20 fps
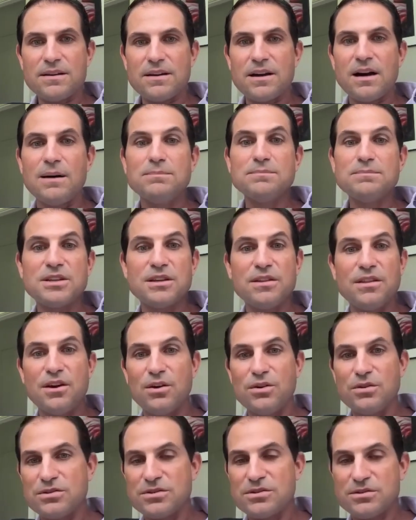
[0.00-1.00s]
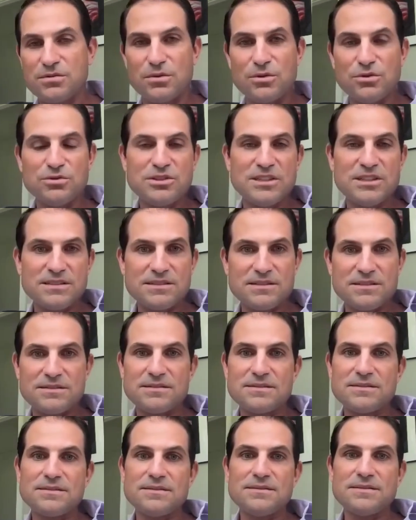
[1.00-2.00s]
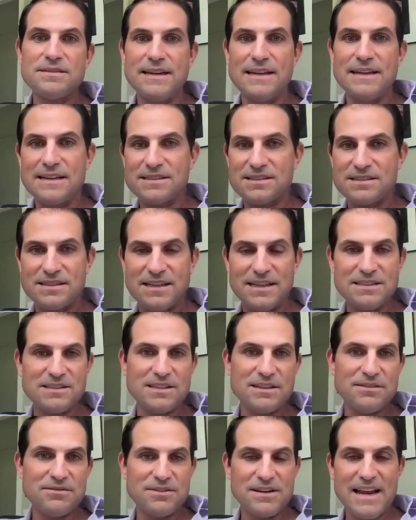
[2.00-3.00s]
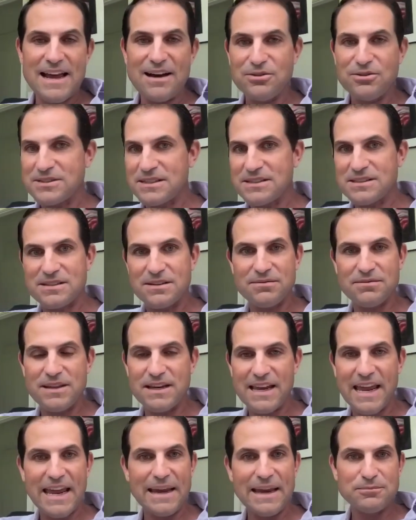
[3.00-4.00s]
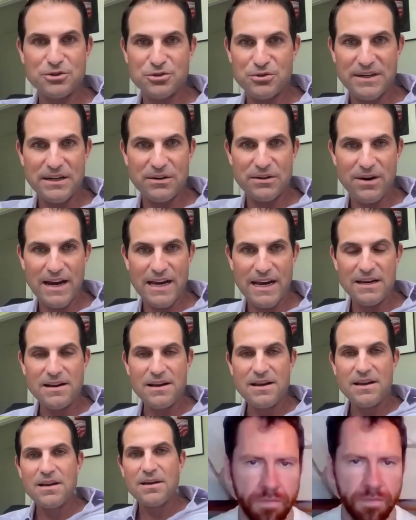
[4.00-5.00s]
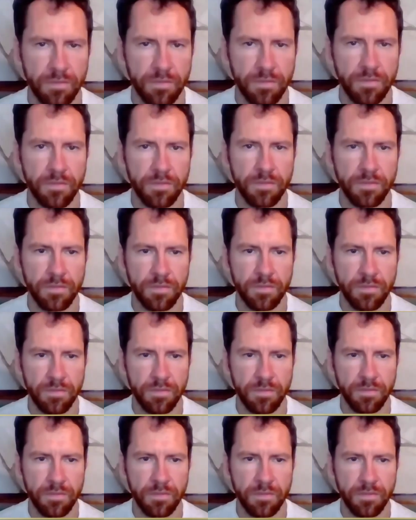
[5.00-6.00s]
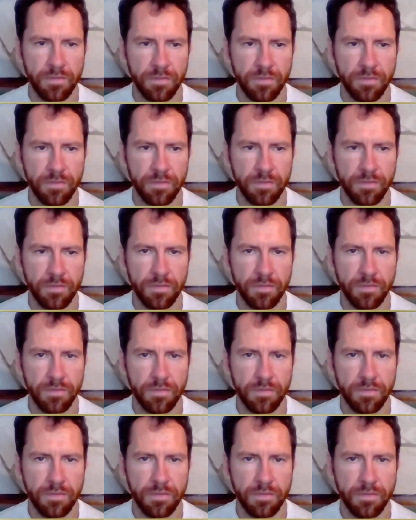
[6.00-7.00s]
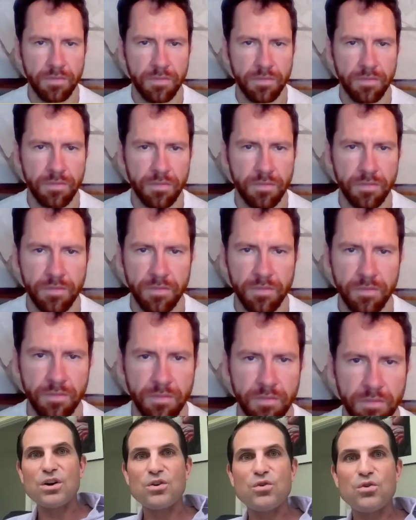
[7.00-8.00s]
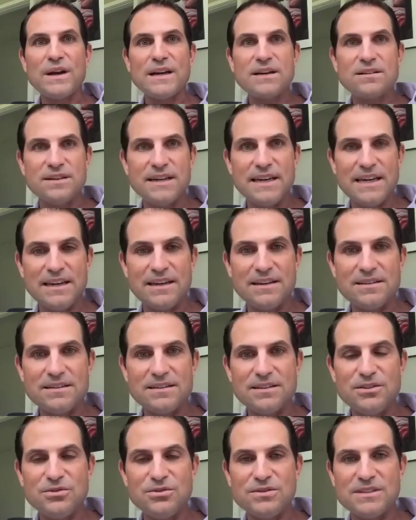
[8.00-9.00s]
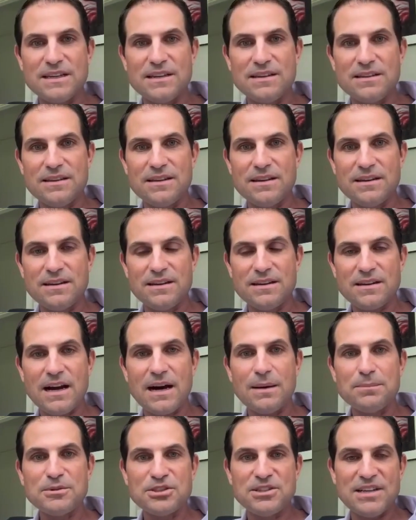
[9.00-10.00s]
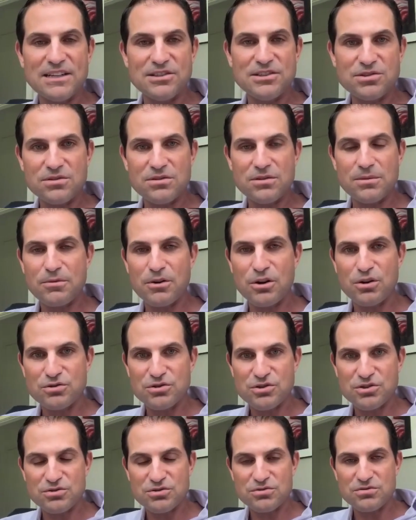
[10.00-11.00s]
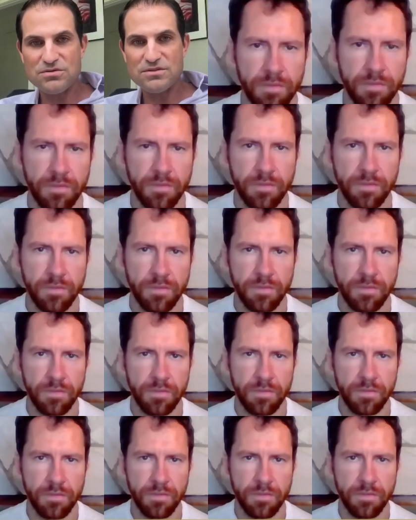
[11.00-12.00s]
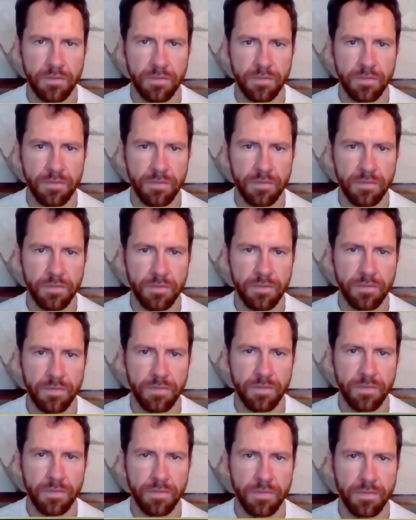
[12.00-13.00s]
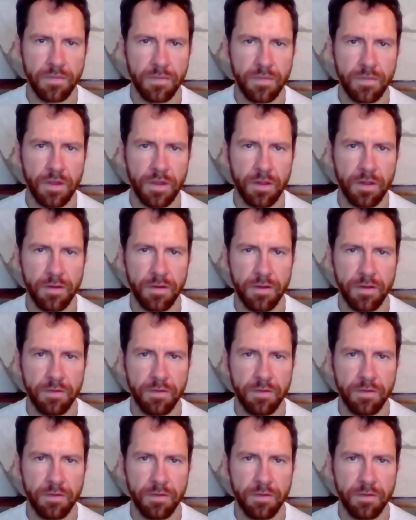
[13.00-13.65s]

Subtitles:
come to those through just an extensive analysis of the game tree, right? But they probably got to them more quickly using the computational approach that they actually did,